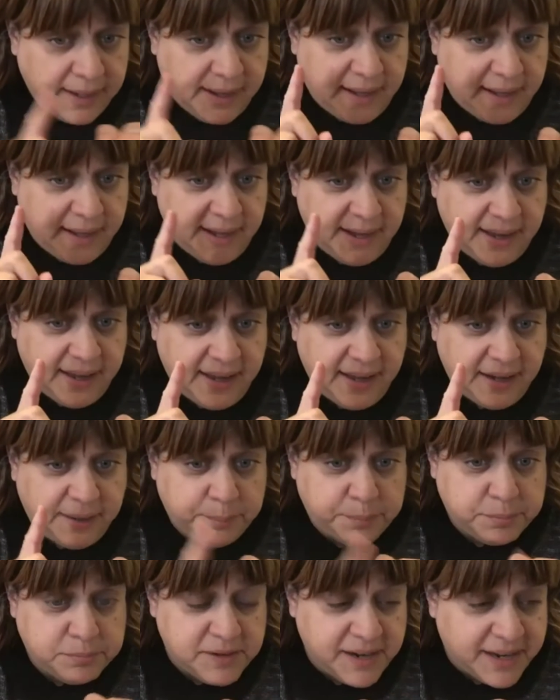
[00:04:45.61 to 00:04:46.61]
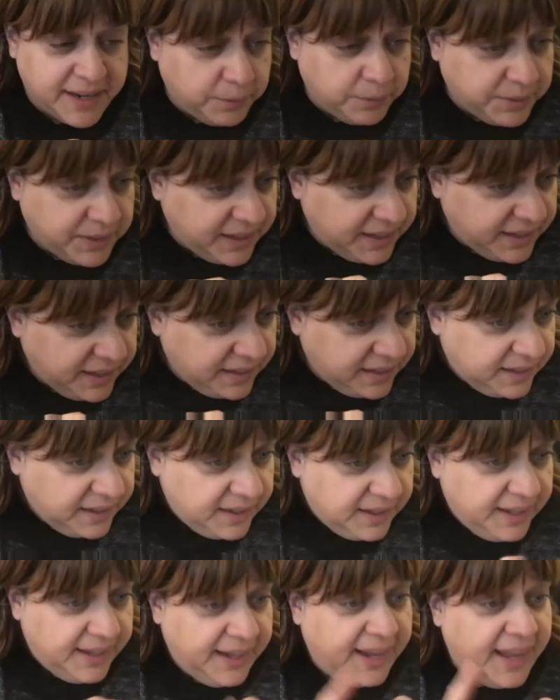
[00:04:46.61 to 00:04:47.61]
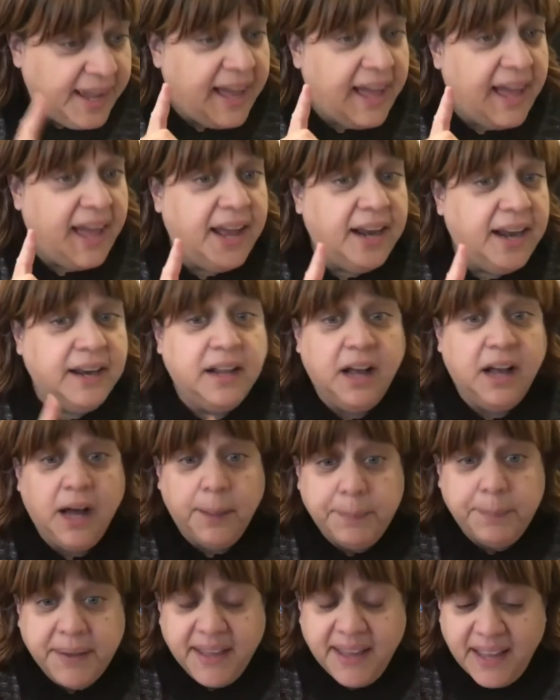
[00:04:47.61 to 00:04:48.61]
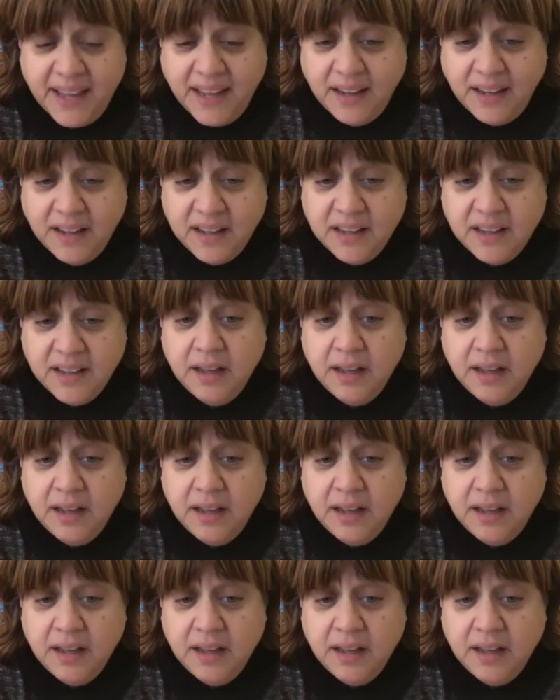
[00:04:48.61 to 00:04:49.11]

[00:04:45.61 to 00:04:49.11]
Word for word: and Brownie and Cupcake.